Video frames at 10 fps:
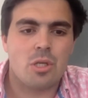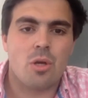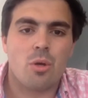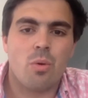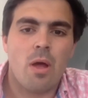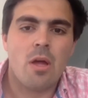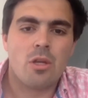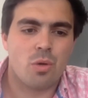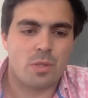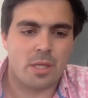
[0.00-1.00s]
to
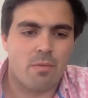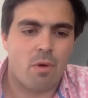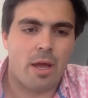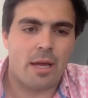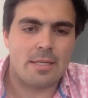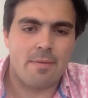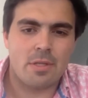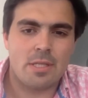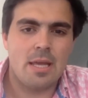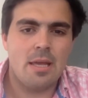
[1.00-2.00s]
choosing the right
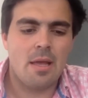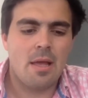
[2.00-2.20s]
activity.